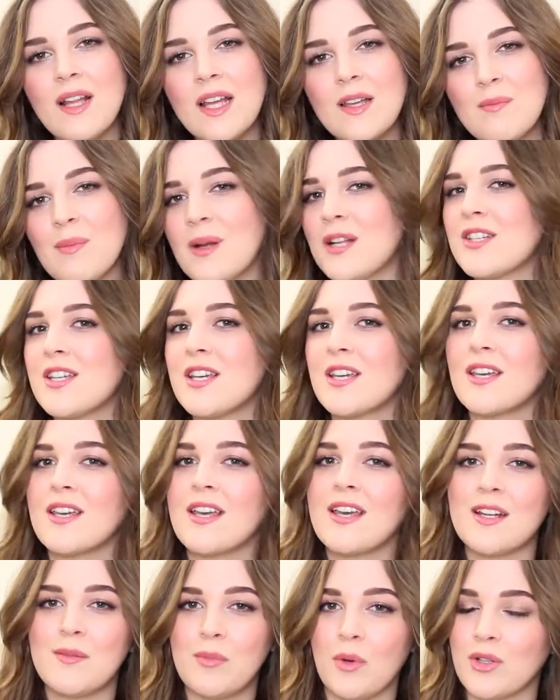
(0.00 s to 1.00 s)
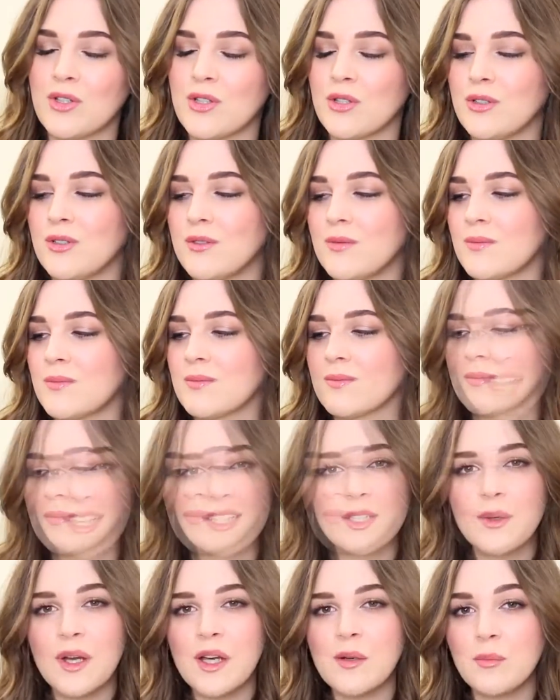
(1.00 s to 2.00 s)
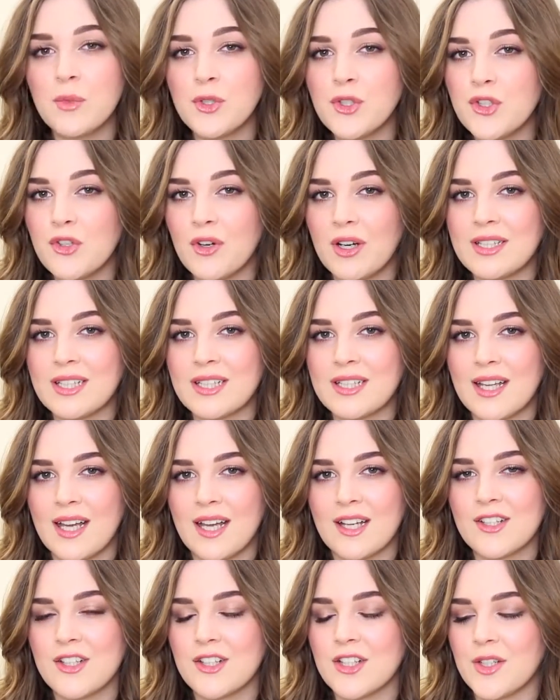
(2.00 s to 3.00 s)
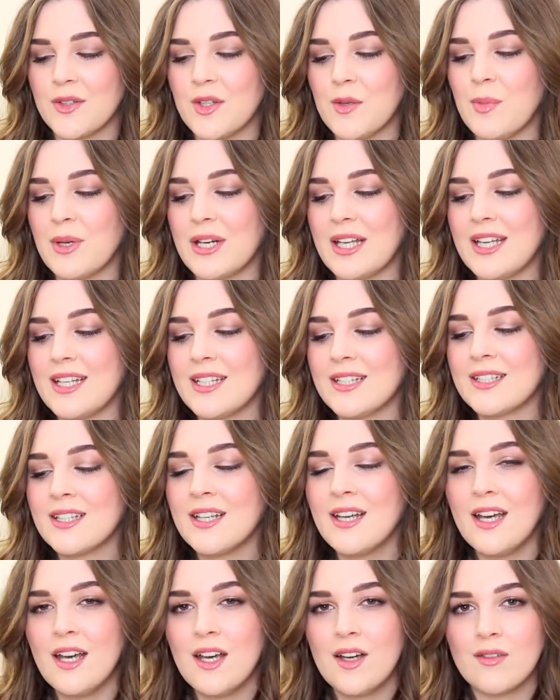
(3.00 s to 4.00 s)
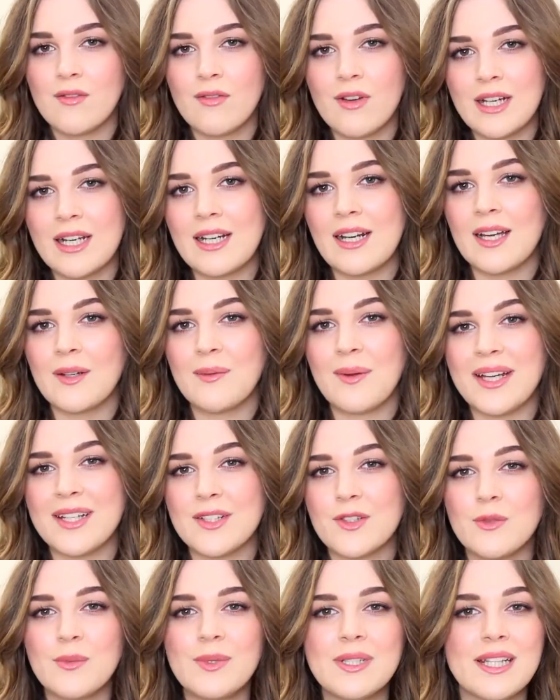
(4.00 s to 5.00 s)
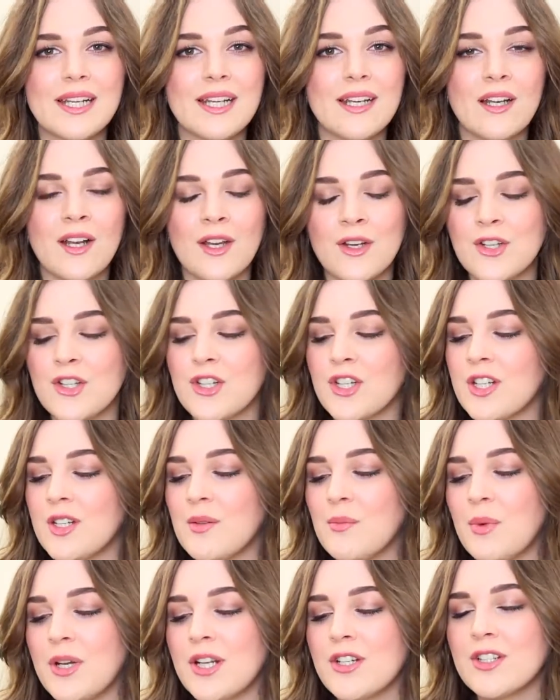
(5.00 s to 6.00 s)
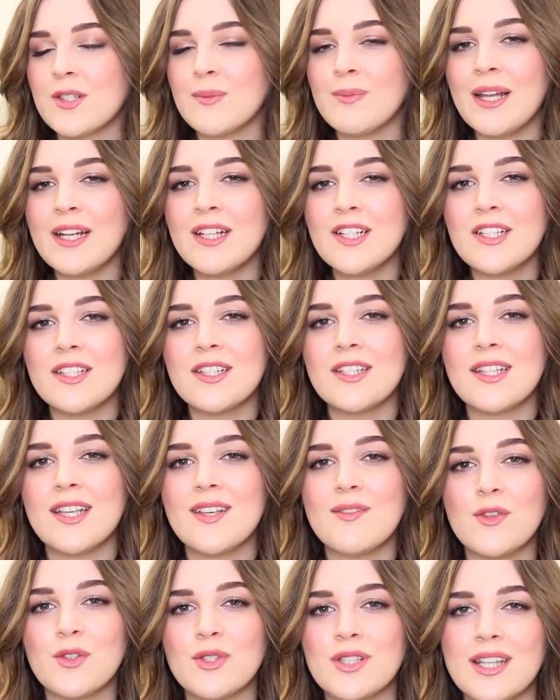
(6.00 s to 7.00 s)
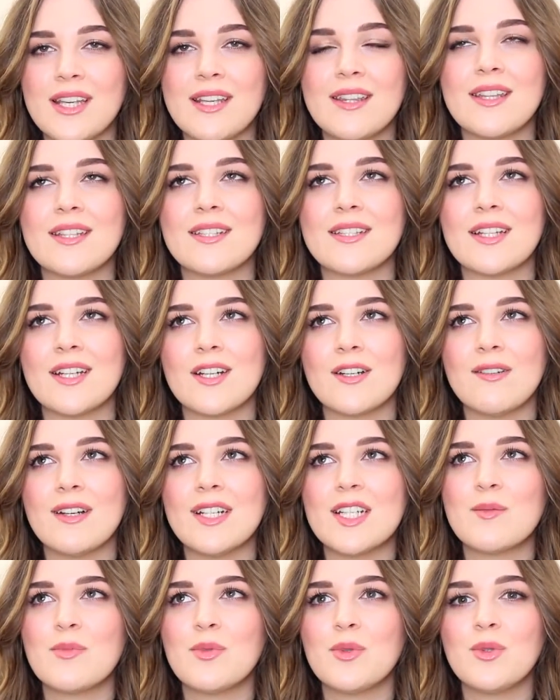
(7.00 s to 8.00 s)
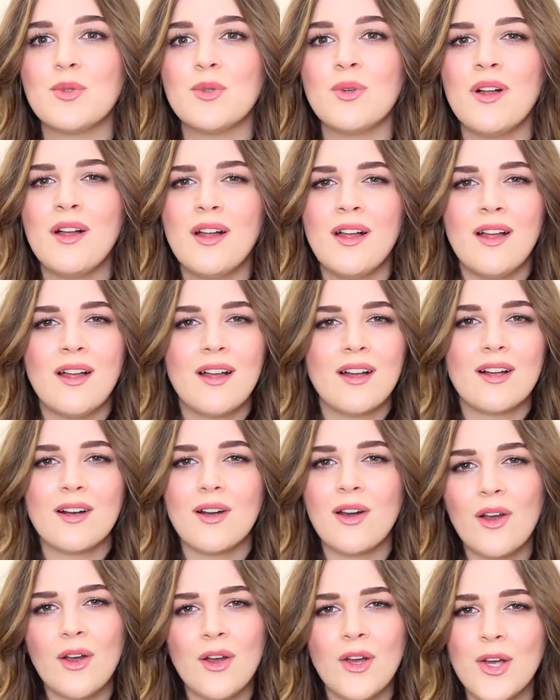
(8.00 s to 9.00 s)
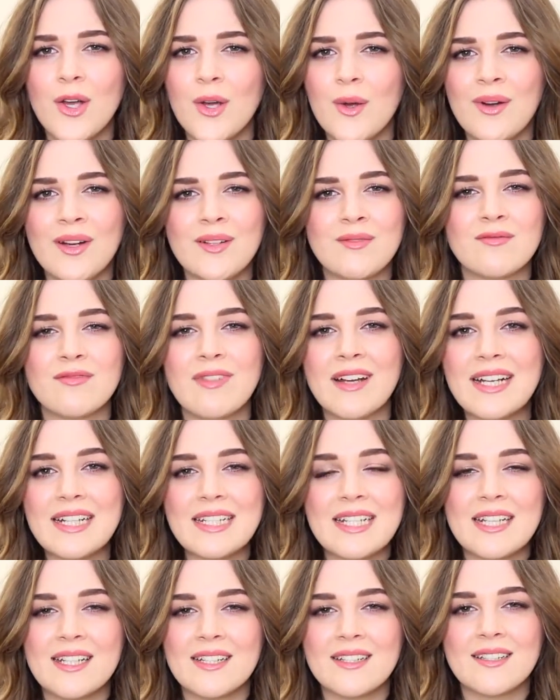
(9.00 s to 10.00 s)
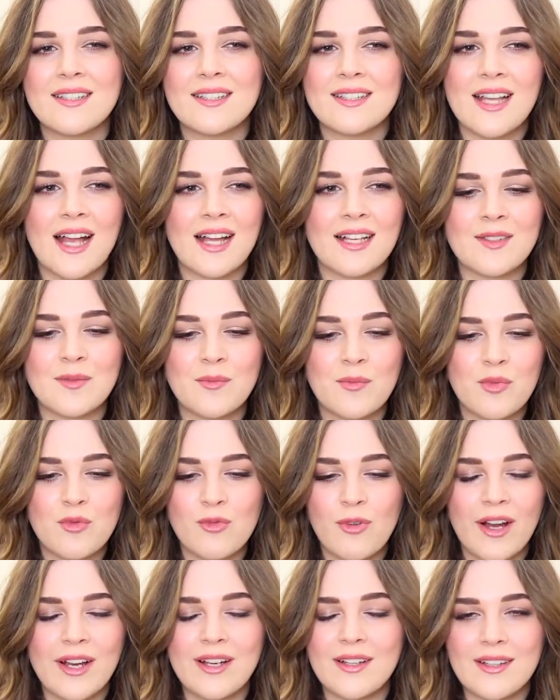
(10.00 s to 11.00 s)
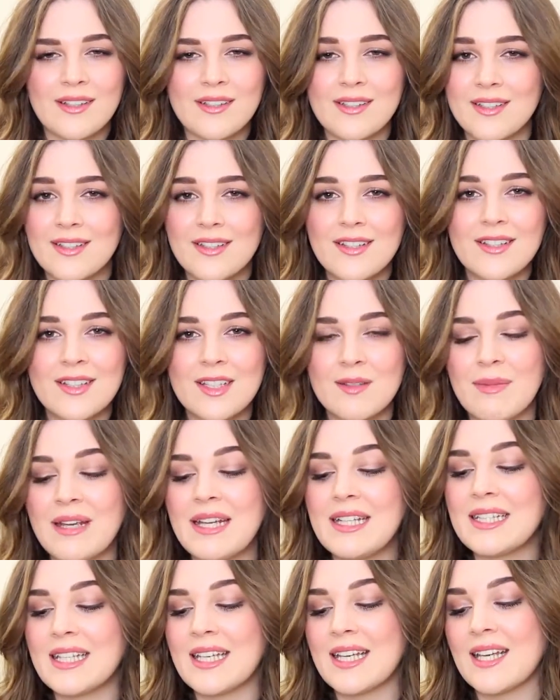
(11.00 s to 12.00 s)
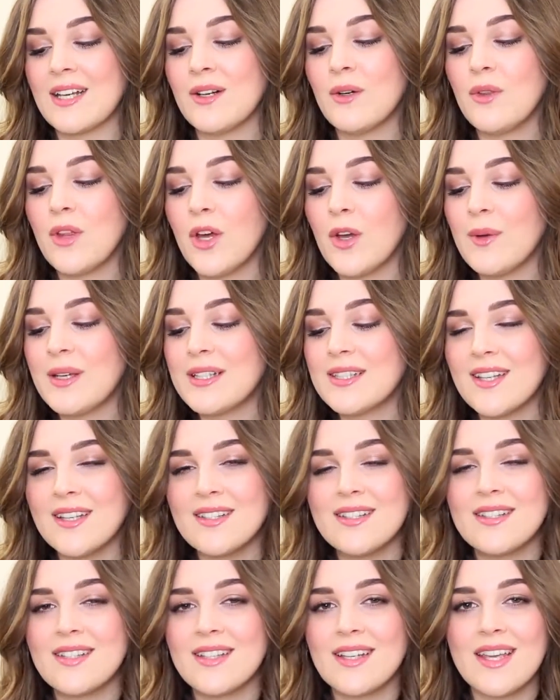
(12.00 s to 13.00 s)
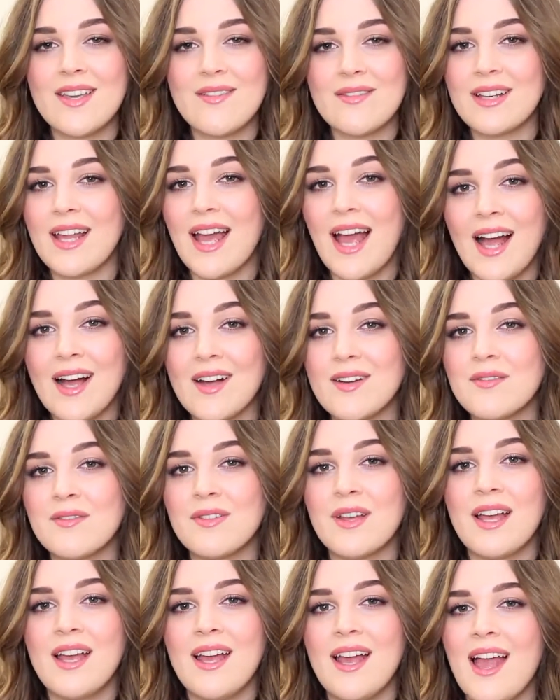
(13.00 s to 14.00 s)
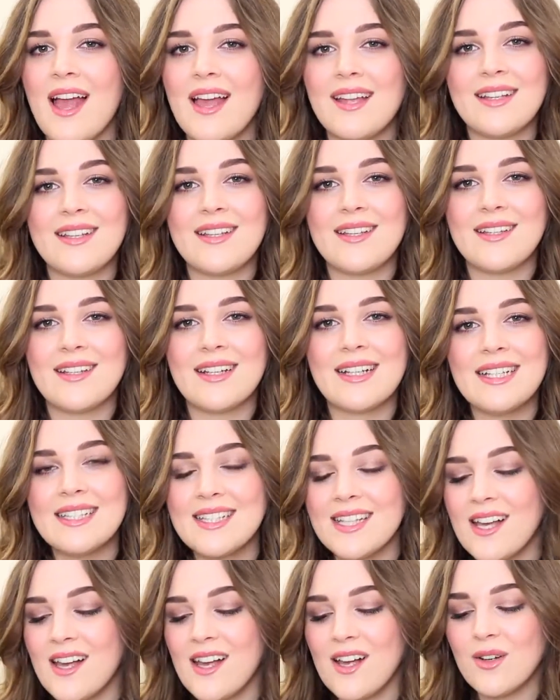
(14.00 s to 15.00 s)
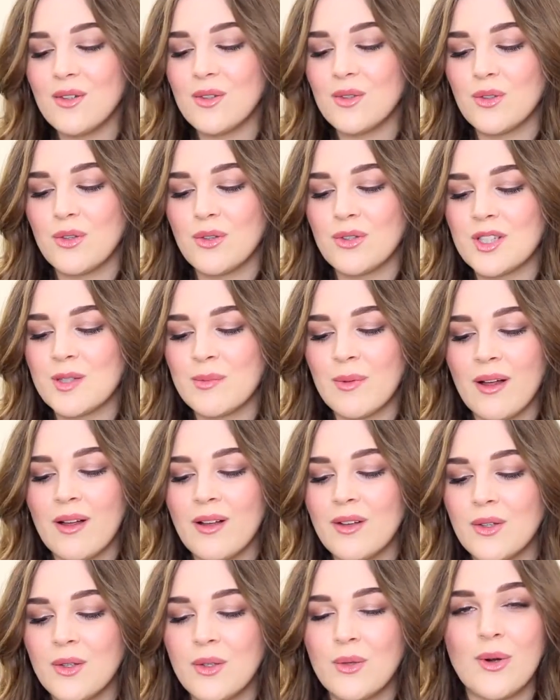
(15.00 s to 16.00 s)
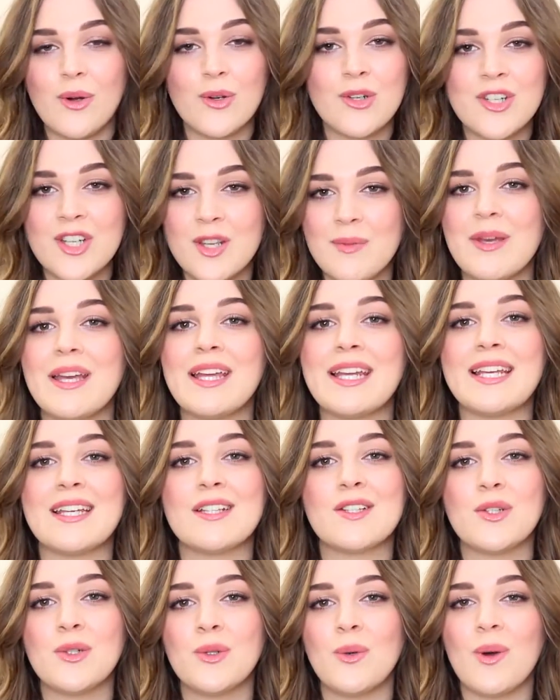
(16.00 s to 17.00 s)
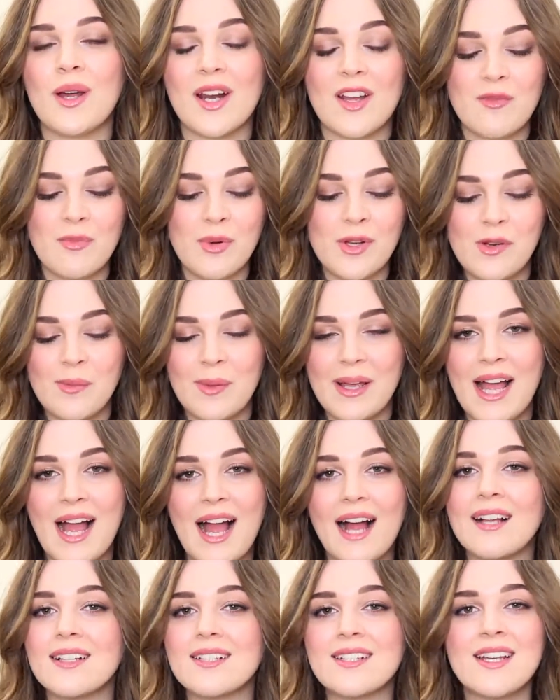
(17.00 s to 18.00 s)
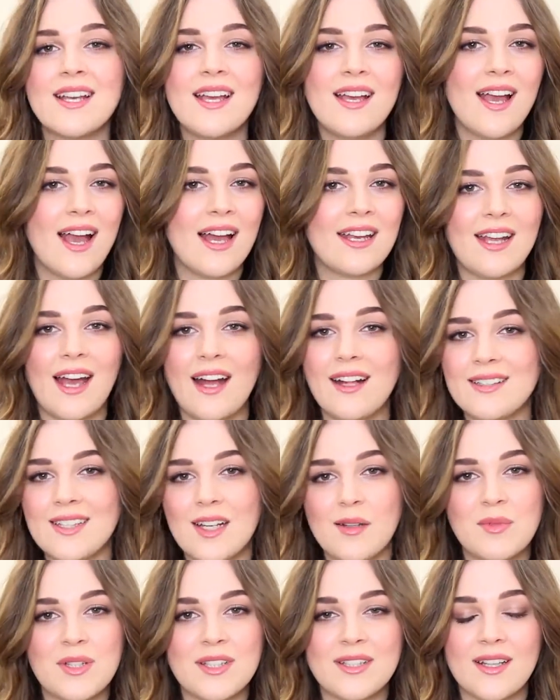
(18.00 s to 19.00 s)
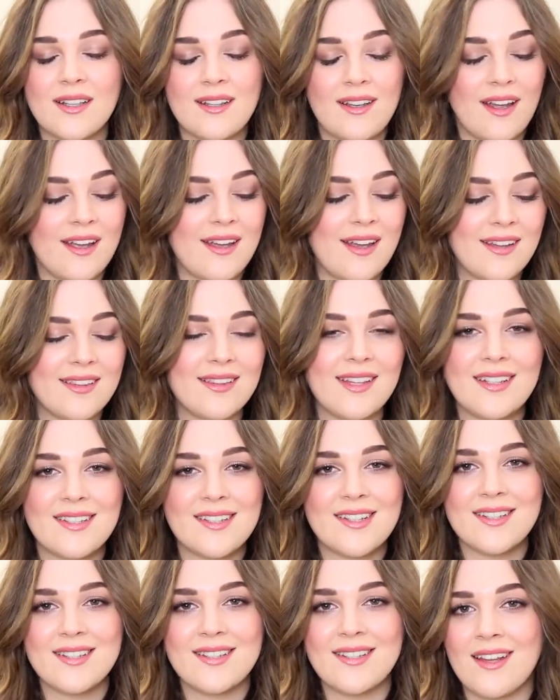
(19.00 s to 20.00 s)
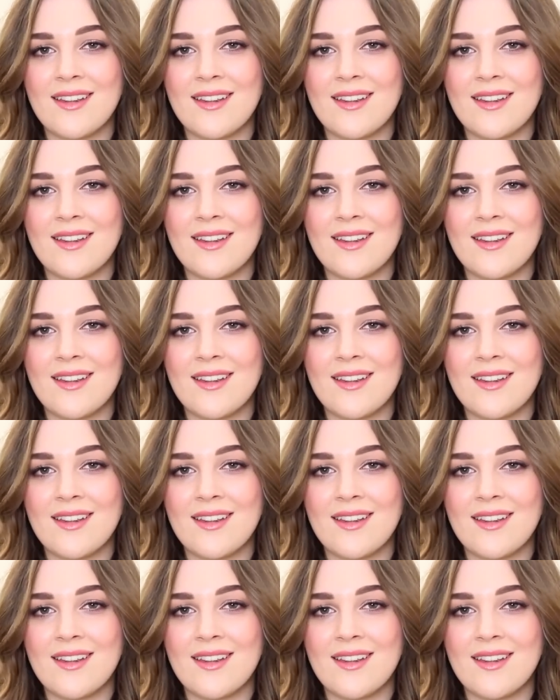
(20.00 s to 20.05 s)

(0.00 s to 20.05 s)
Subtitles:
of like magic in a bottle. It has quite a moisturising texture to it, but it is really lightweight. It's almost like a lotion, but it just manages to give your skin this incredible glow and radiance and brightness. It's just amazing, although it doesn't even have any glitter or sparkle or shimmer in it at all, and I've put it on my hand and held it up to sunlight and there's just